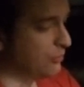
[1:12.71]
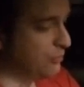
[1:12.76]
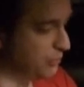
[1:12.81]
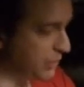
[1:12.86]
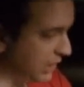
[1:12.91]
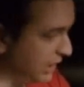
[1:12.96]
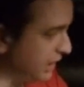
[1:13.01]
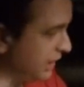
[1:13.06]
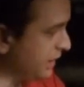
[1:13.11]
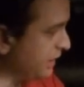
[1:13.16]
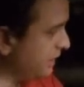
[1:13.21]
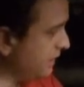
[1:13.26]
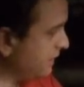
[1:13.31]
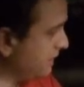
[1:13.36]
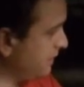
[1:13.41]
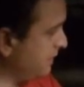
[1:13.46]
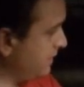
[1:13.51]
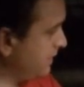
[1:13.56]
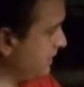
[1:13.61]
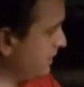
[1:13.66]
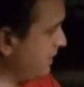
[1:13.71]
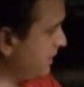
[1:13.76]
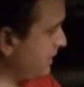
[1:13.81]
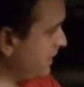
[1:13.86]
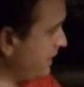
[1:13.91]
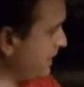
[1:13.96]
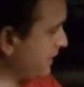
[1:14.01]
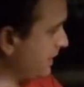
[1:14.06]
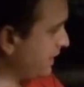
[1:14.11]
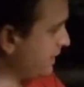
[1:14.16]
But
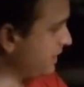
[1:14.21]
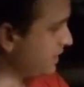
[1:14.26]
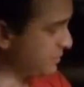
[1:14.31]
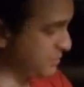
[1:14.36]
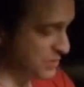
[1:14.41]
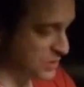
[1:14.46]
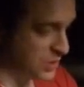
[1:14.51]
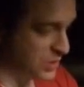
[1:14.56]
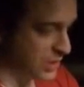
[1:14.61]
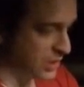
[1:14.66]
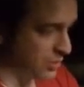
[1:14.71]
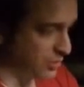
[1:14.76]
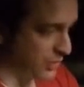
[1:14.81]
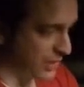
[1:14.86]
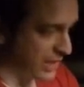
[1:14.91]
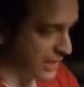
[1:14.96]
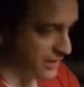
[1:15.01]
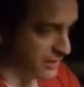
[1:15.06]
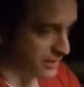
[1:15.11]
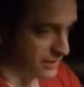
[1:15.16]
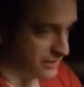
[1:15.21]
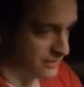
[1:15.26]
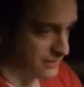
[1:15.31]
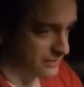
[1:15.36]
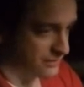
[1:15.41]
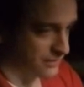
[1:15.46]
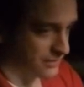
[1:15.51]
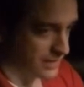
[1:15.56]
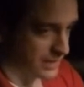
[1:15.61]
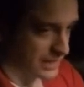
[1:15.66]
I got an opportunity to buy
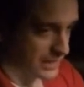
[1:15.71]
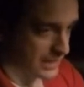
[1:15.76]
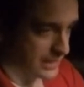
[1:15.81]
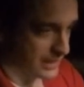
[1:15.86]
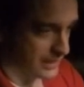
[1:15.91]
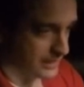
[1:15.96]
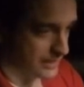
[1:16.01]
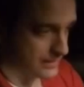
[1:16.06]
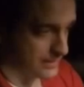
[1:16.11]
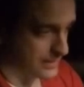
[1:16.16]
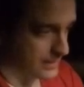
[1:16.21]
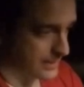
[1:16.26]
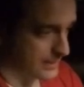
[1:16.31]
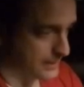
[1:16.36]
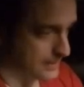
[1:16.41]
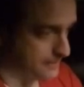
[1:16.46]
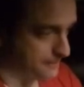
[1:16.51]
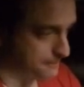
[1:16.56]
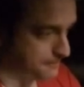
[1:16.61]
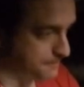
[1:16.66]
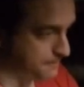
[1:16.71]
this. And I